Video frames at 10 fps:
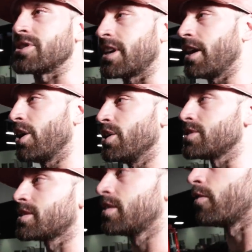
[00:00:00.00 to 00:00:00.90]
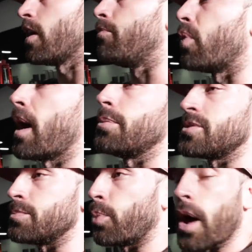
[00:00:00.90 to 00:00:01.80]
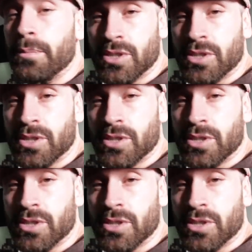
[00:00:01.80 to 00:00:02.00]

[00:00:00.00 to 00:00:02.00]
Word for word: skills of proper problem